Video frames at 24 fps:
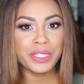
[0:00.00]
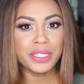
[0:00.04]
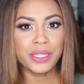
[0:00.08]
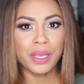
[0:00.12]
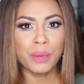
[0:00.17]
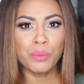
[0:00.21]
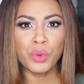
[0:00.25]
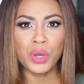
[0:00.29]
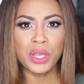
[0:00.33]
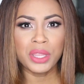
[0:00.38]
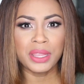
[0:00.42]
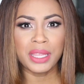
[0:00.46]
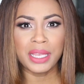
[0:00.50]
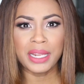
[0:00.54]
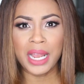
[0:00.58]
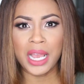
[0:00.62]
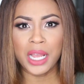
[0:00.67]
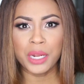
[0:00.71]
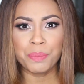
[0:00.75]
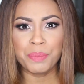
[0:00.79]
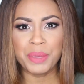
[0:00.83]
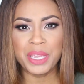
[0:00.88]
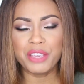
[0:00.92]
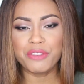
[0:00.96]
someone that
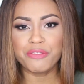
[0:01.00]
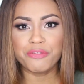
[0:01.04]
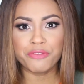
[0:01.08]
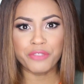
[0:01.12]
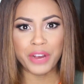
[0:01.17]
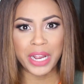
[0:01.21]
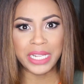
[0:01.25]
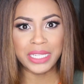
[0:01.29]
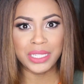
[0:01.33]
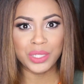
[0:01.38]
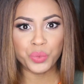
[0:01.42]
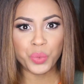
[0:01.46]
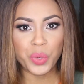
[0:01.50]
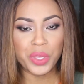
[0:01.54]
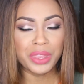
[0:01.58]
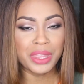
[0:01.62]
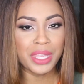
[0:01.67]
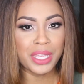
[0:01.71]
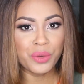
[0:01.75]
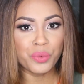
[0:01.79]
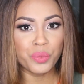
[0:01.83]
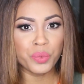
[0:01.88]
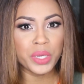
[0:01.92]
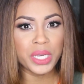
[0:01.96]
I'd be friends with
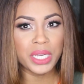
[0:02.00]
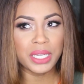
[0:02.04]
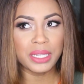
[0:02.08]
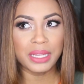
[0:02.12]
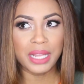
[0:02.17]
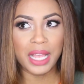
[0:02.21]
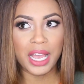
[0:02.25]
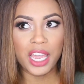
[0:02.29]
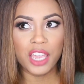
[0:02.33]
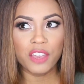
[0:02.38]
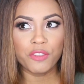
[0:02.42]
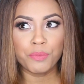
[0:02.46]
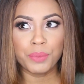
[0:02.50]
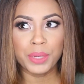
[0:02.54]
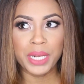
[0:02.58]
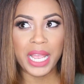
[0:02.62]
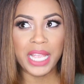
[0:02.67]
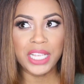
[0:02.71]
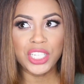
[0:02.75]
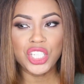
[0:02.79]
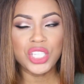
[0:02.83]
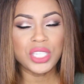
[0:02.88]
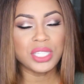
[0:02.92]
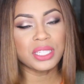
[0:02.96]
in real life, but
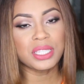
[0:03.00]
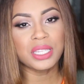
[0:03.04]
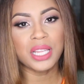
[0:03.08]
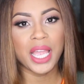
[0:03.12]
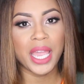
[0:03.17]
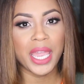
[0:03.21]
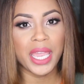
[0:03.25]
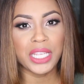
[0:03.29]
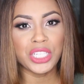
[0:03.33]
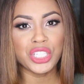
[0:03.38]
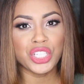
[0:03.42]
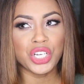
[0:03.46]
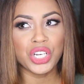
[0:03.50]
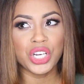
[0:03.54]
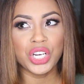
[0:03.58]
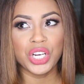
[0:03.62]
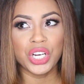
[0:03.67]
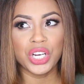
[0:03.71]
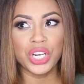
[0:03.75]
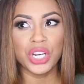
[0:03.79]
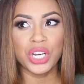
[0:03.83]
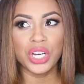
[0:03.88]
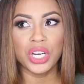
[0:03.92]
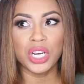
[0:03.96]
I just liked
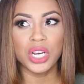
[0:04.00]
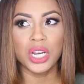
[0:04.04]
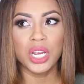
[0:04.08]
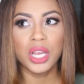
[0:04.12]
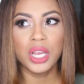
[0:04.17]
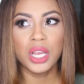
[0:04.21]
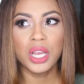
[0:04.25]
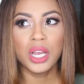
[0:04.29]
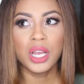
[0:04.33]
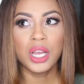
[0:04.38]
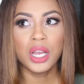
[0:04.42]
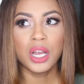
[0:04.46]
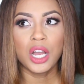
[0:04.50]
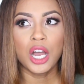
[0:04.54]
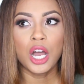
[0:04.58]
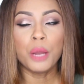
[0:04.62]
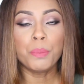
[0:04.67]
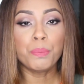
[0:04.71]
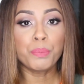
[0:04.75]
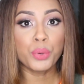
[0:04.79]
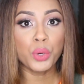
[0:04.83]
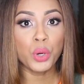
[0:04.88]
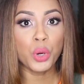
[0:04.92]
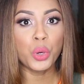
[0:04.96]
her
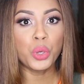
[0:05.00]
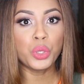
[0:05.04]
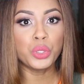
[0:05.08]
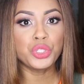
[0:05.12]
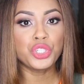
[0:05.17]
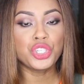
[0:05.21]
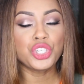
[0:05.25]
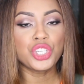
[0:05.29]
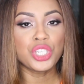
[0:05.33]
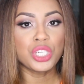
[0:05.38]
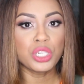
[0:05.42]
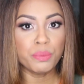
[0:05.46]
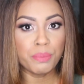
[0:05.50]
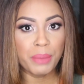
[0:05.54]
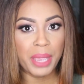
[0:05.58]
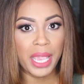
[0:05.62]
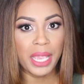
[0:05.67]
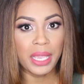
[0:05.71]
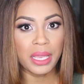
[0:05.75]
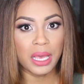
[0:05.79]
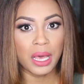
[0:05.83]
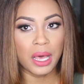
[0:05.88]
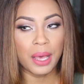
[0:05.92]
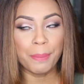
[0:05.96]
approach to
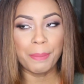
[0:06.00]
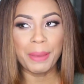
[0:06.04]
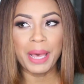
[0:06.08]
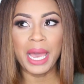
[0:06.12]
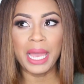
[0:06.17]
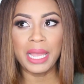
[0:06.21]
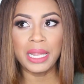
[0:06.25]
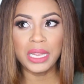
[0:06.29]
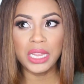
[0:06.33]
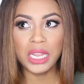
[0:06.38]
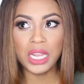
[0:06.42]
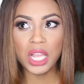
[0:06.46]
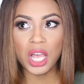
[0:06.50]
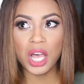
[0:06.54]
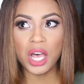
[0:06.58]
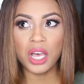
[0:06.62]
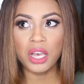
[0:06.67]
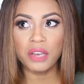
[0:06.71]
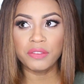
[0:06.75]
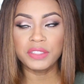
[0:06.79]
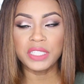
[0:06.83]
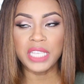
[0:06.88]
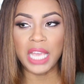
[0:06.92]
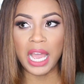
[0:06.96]
makeup. I
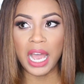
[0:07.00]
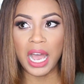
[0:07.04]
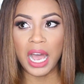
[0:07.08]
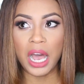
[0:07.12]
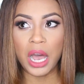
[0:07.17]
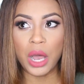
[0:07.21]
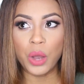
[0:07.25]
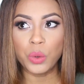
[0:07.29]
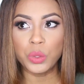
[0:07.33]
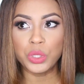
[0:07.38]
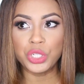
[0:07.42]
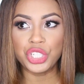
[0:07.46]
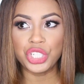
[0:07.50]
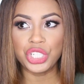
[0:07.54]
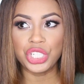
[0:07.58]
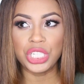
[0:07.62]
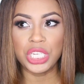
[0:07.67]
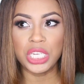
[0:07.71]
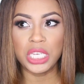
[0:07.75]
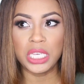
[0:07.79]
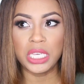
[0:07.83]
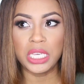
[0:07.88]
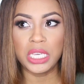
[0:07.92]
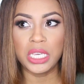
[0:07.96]
loved how
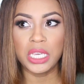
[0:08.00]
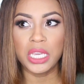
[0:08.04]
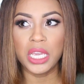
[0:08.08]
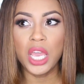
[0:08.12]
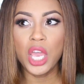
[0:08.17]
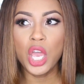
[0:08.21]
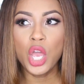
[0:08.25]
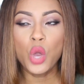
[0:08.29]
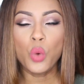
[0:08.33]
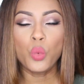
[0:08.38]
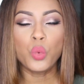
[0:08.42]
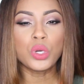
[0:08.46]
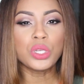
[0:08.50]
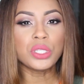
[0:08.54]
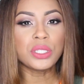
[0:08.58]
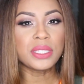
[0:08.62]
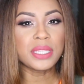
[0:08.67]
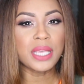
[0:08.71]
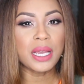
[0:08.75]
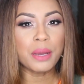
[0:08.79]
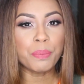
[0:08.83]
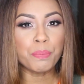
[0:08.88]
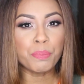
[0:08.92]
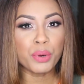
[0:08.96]
she
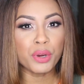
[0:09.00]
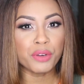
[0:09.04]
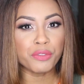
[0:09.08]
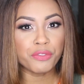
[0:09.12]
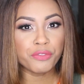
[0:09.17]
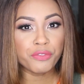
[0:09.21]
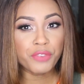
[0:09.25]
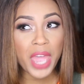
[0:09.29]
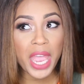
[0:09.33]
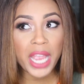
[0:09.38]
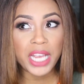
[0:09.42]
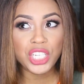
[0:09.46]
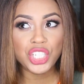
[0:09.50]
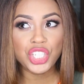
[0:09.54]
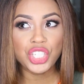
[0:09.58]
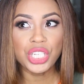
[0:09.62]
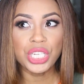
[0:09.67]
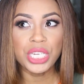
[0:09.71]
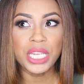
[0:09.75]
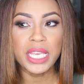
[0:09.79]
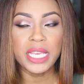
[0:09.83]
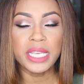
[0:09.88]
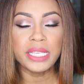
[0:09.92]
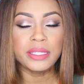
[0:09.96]
was a
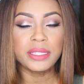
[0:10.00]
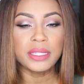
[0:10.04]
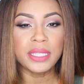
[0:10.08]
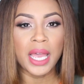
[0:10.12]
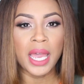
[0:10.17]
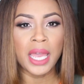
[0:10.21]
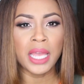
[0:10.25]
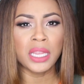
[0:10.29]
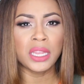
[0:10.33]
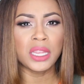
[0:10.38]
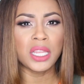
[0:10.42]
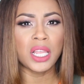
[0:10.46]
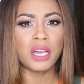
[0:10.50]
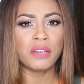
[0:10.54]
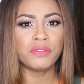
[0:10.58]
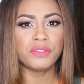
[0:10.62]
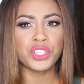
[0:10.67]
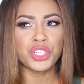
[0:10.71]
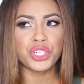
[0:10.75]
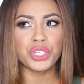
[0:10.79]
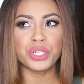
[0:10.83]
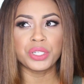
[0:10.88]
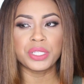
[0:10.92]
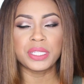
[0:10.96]
perfectionist. I loved
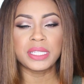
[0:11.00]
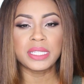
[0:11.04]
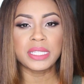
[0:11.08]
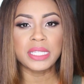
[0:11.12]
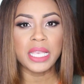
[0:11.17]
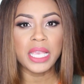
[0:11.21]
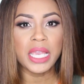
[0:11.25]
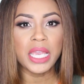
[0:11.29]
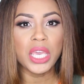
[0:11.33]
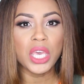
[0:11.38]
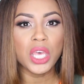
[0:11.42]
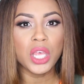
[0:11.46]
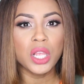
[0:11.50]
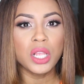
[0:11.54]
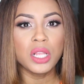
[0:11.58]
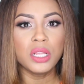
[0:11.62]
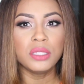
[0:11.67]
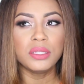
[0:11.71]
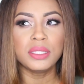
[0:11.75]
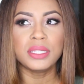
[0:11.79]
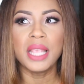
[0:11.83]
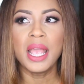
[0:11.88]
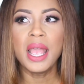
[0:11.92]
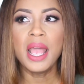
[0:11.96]
her
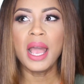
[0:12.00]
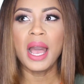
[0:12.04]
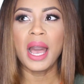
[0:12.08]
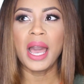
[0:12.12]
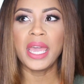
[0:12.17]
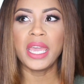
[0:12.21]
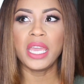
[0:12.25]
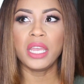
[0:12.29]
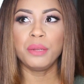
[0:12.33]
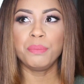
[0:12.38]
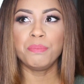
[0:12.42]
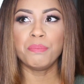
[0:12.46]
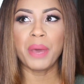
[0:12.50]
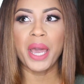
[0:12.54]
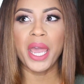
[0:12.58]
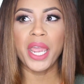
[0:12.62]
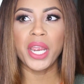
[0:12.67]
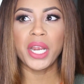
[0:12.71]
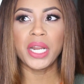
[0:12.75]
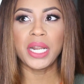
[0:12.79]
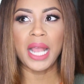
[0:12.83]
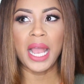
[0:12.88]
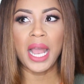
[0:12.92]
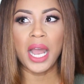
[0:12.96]
skills. I
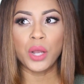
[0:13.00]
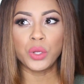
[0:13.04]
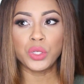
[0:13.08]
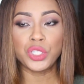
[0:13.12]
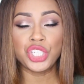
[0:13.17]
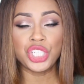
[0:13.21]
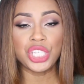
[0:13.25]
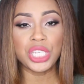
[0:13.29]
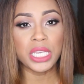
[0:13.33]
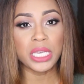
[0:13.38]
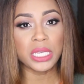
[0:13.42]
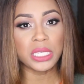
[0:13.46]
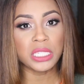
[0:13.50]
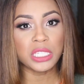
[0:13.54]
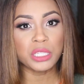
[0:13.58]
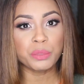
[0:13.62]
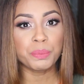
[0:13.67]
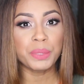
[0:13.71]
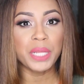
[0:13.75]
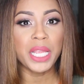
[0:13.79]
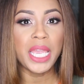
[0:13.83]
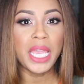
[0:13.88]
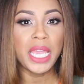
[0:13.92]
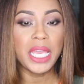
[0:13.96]
admired how she
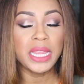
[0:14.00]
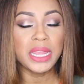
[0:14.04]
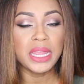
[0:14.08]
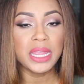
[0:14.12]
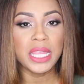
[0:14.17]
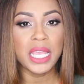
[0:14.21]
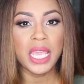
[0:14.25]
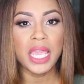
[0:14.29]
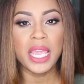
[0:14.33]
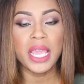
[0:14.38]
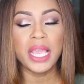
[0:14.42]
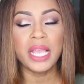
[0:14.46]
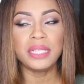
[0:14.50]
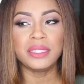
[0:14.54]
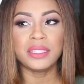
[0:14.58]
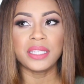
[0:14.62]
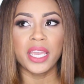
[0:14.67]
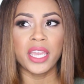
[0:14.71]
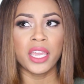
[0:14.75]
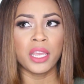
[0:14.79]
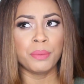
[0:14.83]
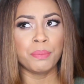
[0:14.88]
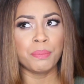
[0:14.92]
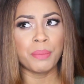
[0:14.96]
explained things.
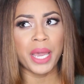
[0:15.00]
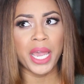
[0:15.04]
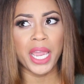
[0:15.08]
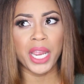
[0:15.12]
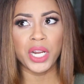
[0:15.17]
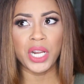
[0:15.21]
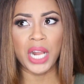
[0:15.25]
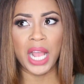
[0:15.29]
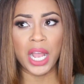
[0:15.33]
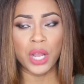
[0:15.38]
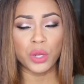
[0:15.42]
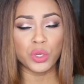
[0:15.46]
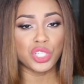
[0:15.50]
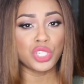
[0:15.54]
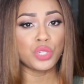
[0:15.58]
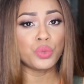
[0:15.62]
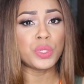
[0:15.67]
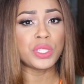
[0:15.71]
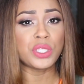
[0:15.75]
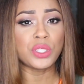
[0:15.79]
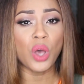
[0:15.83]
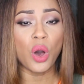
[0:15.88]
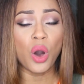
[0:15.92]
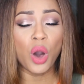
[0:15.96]
I admired how she
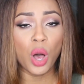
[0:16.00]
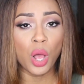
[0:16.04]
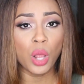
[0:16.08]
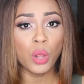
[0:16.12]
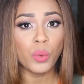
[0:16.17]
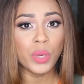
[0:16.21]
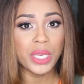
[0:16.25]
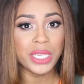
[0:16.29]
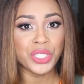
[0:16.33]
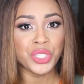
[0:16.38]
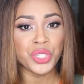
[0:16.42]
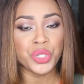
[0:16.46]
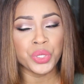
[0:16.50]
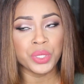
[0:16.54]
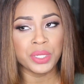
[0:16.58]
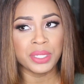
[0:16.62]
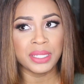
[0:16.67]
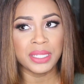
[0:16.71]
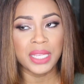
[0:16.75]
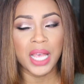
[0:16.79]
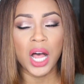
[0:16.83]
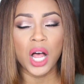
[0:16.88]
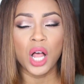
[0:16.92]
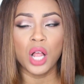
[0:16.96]
was always
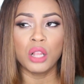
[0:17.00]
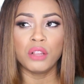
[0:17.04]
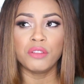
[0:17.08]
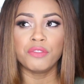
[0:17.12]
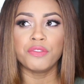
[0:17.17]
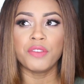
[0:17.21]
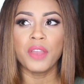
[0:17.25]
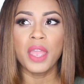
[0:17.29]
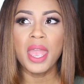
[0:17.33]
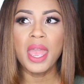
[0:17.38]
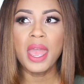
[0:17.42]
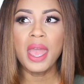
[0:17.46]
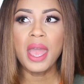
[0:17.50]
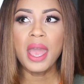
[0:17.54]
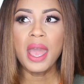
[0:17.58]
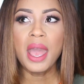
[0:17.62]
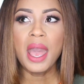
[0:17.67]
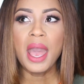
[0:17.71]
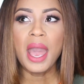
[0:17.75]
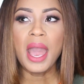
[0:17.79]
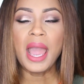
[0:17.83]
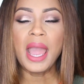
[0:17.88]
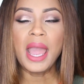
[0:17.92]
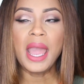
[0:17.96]
herself.
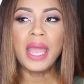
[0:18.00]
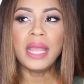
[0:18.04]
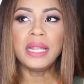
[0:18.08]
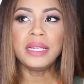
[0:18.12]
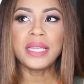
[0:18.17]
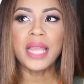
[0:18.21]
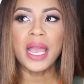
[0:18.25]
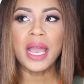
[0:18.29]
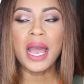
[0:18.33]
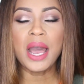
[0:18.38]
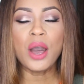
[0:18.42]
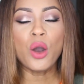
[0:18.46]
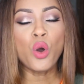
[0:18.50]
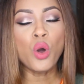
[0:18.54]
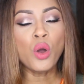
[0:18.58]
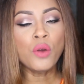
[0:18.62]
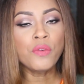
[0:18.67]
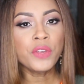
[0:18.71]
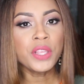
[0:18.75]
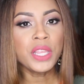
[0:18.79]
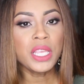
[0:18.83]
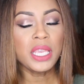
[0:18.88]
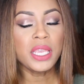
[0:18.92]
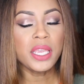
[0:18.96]
And
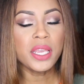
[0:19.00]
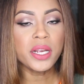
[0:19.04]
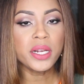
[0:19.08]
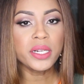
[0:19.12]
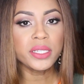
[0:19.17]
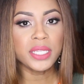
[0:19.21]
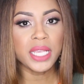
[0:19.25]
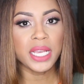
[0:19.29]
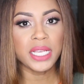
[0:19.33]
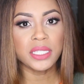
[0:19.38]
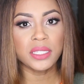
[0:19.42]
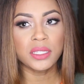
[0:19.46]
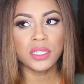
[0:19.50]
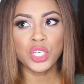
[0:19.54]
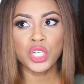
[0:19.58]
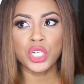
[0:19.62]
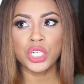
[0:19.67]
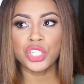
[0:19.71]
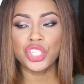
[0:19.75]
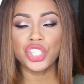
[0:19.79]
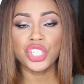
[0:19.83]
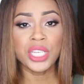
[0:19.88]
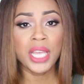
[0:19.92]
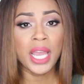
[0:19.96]
over the years, as
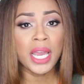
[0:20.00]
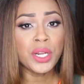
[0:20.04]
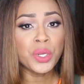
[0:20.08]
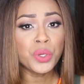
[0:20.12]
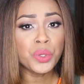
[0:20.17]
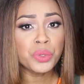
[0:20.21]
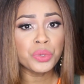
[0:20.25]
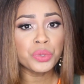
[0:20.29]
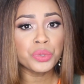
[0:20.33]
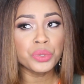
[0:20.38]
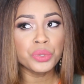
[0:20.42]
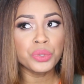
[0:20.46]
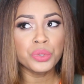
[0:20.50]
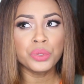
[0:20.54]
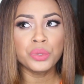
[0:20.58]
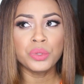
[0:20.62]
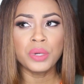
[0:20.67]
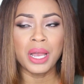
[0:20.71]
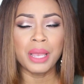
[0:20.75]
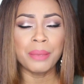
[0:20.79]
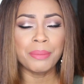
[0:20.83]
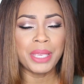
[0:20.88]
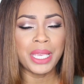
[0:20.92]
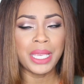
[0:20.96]
her channel grew,
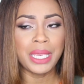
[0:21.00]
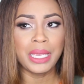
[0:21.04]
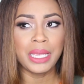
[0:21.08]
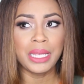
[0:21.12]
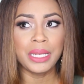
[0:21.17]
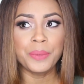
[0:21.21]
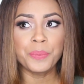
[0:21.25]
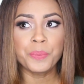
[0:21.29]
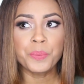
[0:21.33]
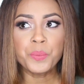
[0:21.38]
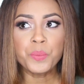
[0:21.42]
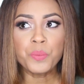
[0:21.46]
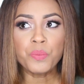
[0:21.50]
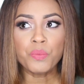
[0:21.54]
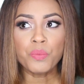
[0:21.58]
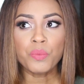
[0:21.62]
I mean,